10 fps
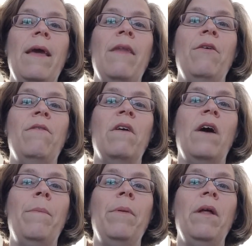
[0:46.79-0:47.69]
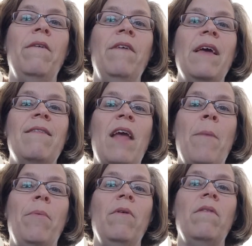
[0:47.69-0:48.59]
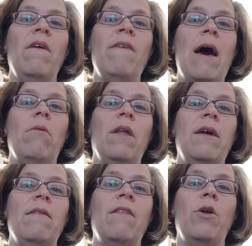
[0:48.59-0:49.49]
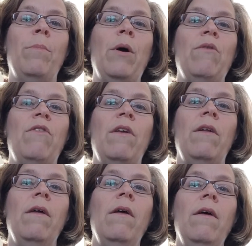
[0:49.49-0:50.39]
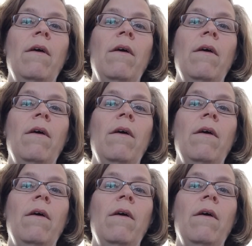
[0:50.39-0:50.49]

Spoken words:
And there's a couple of examples of outlines that are posted